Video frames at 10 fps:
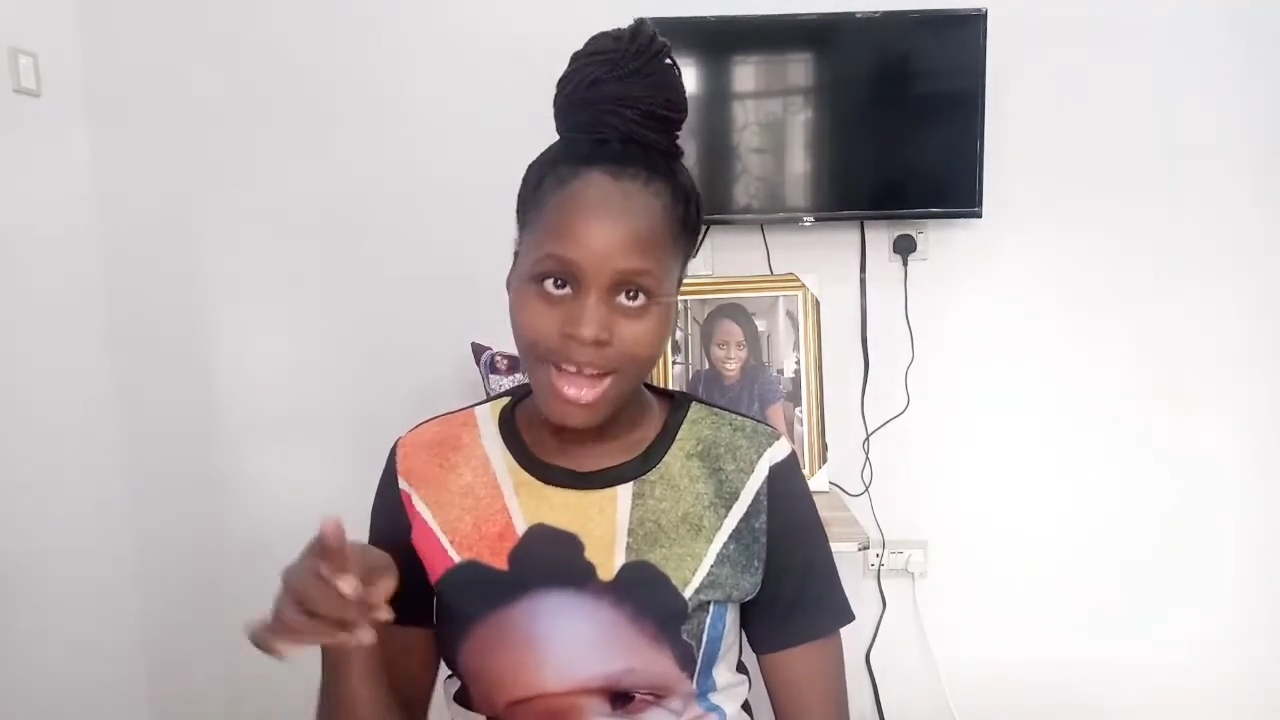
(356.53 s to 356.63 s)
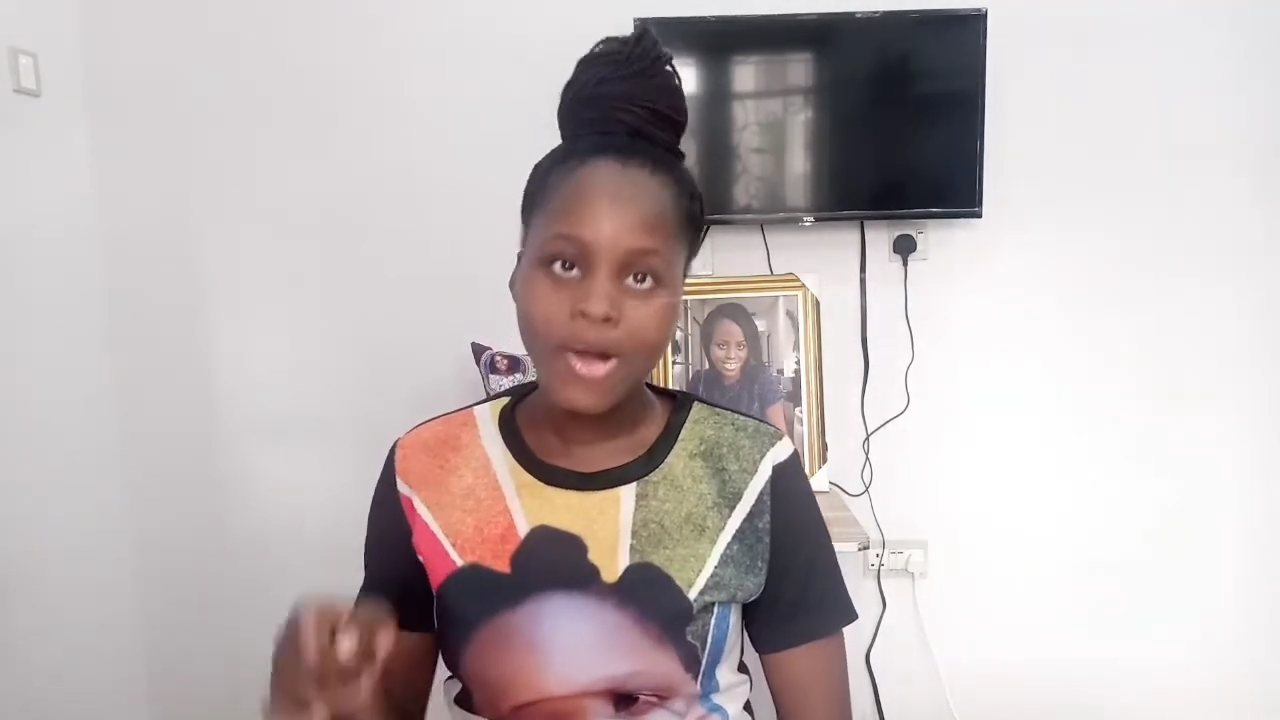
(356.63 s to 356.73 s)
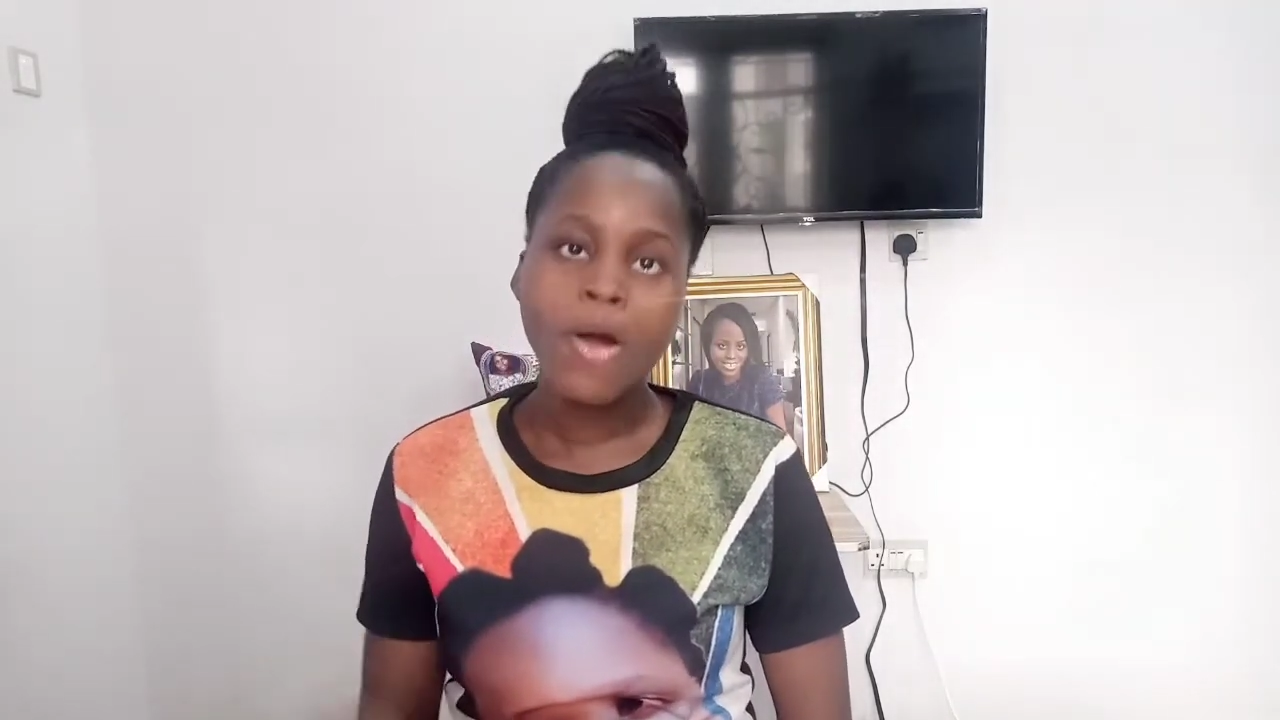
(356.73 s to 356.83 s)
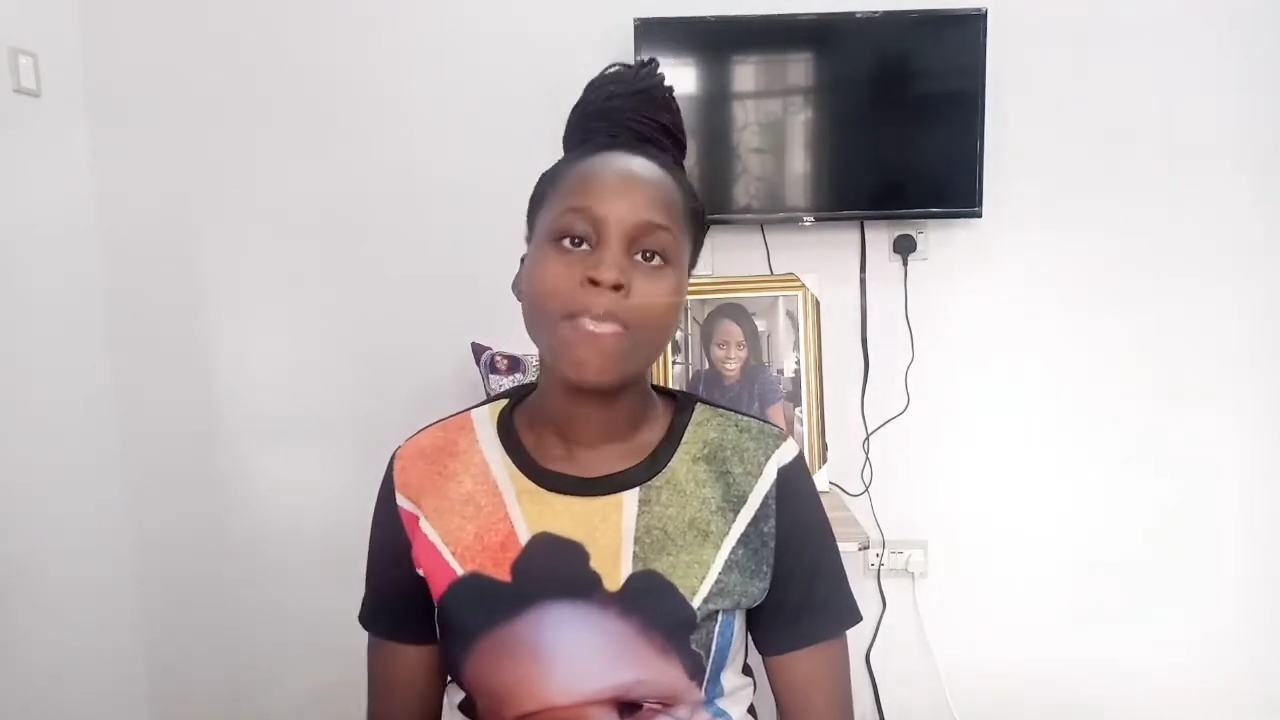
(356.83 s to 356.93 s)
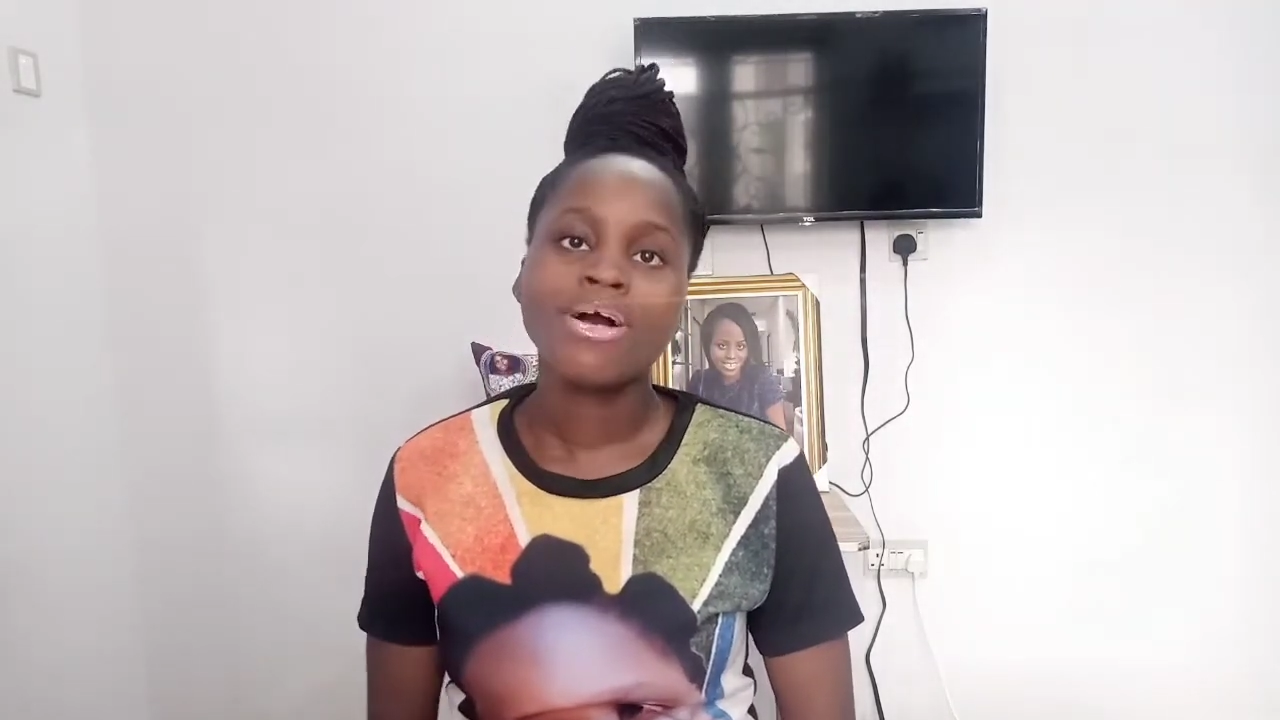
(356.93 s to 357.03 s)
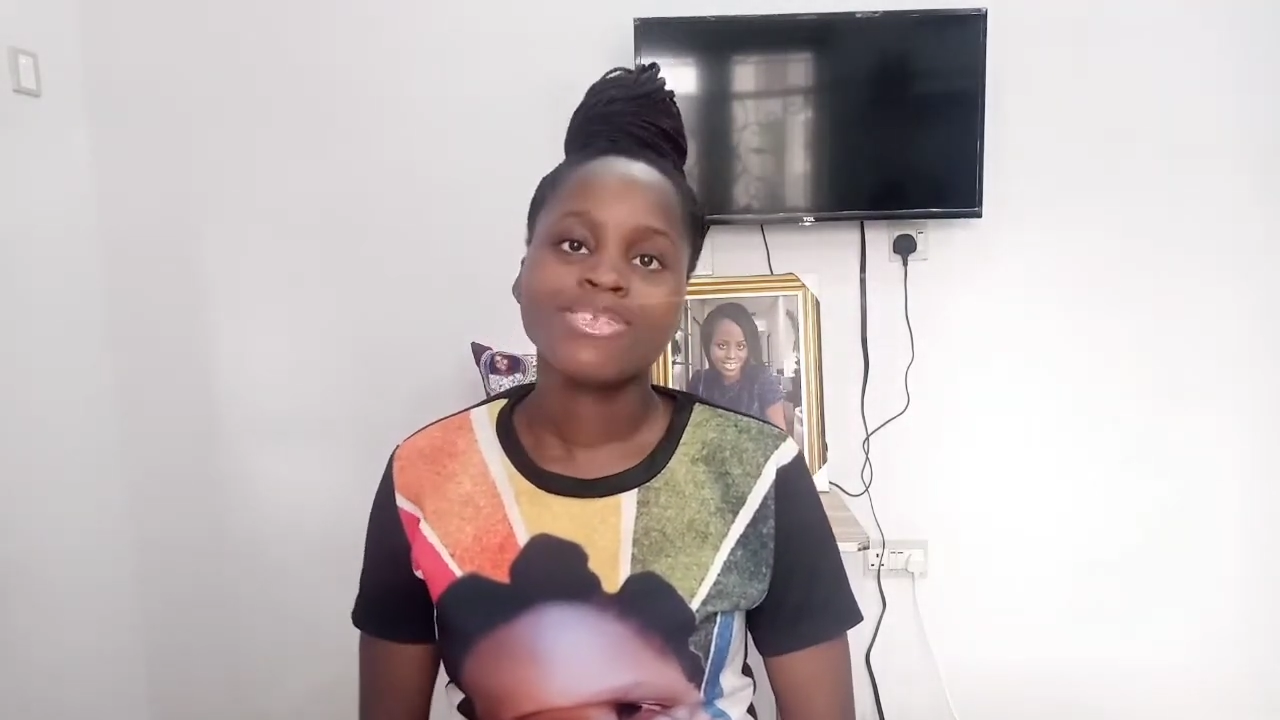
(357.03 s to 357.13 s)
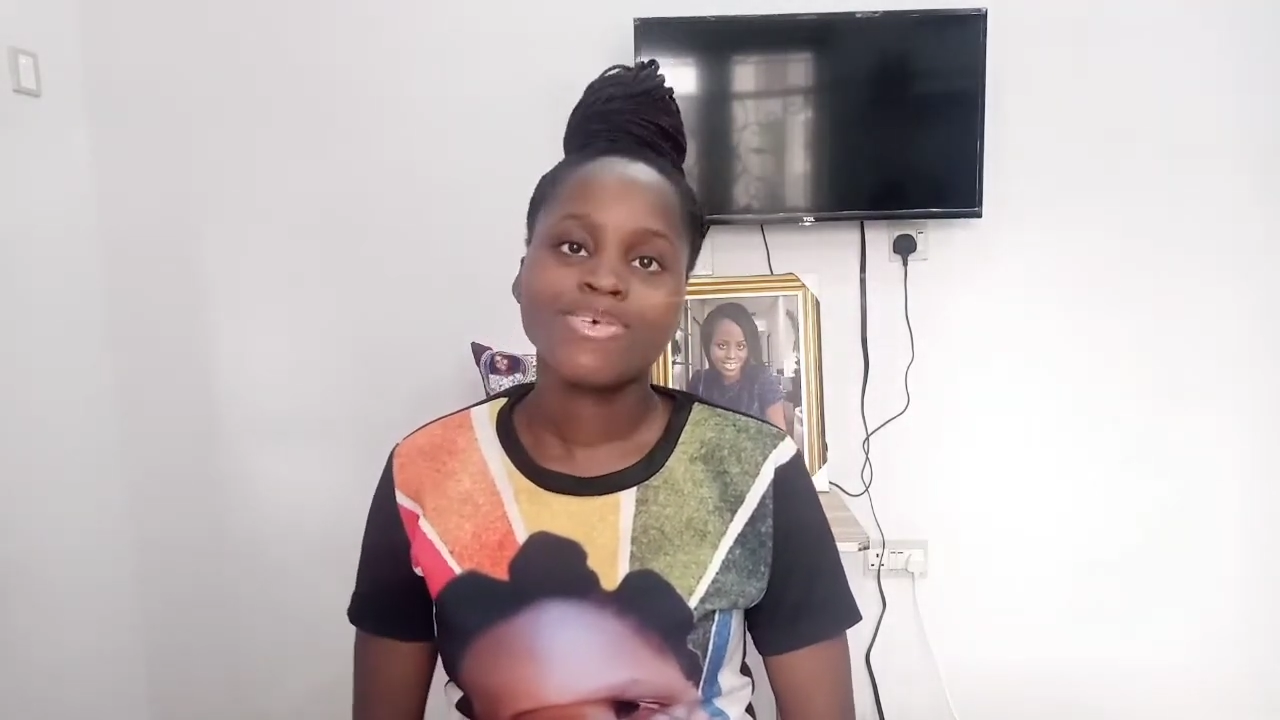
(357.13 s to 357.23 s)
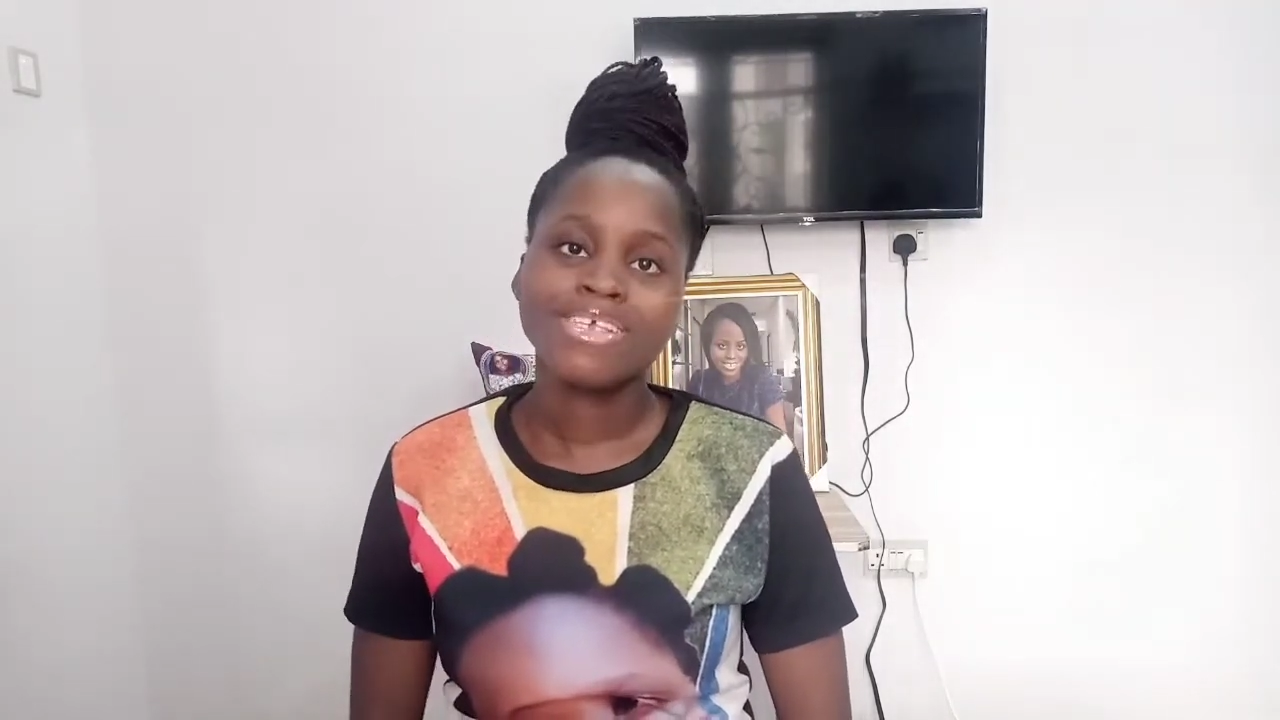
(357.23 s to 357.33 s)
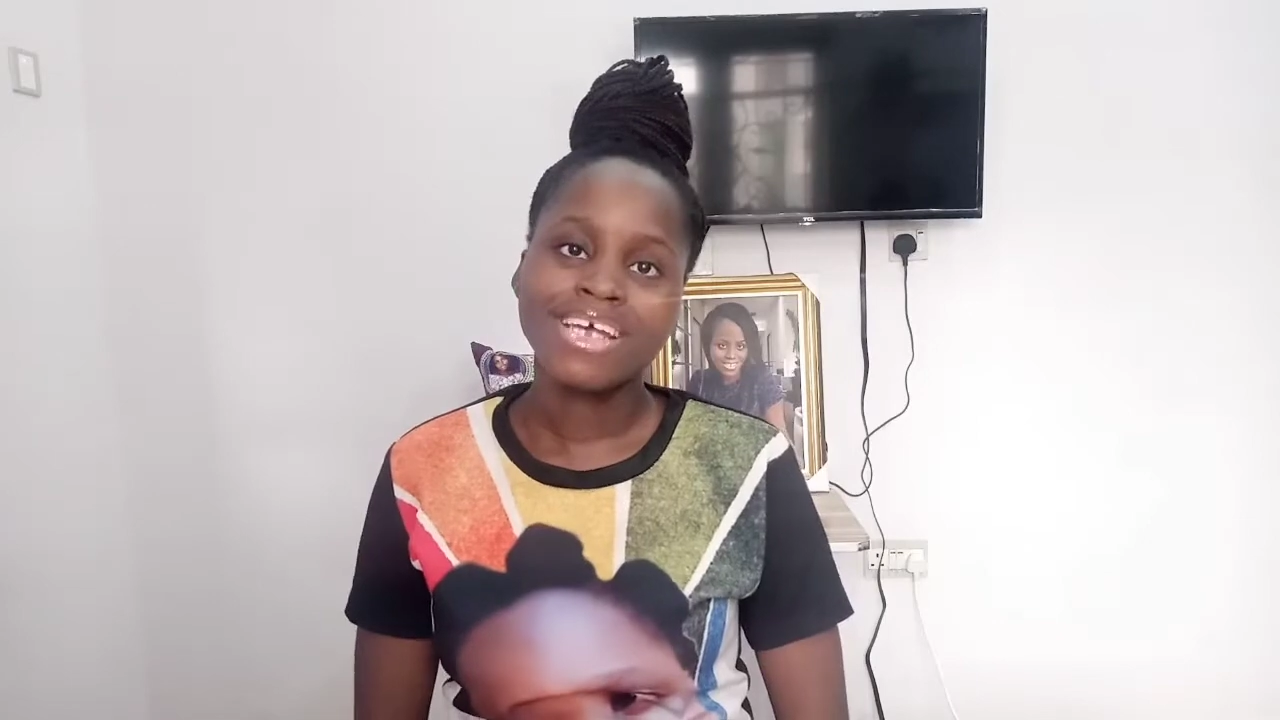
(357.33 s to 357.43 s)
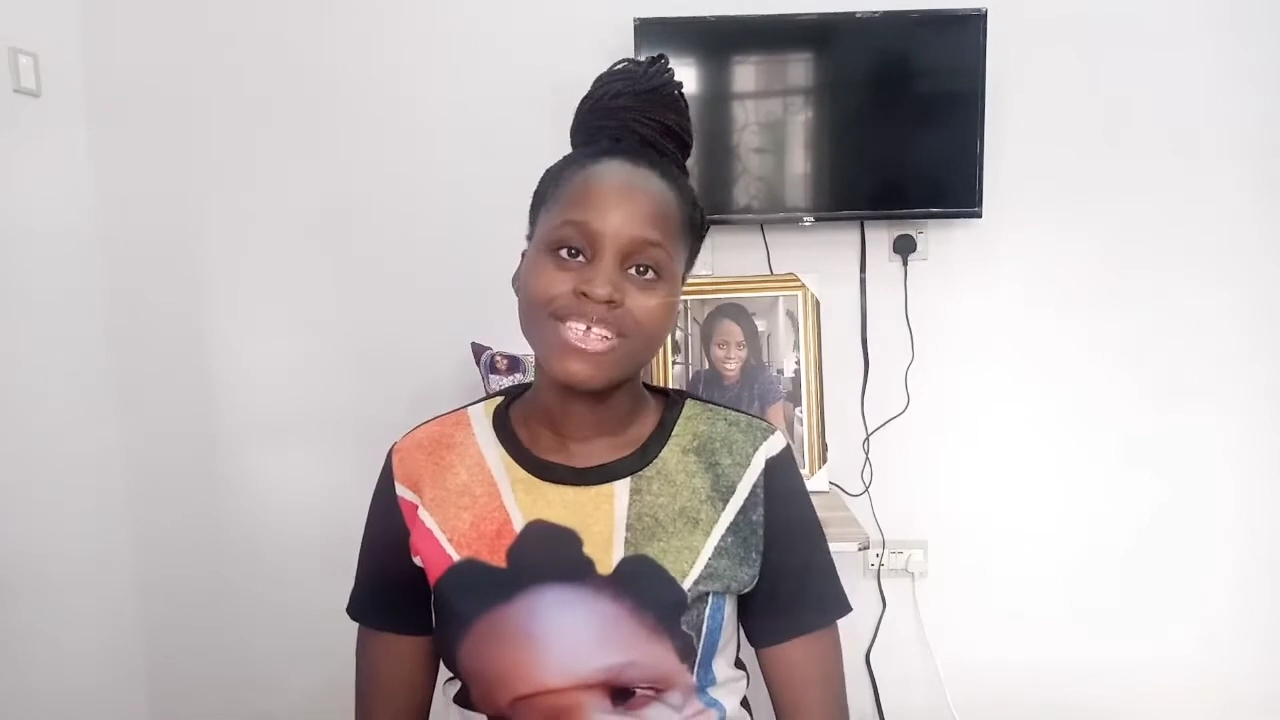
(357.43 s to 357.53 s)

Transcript: I'll come back to answer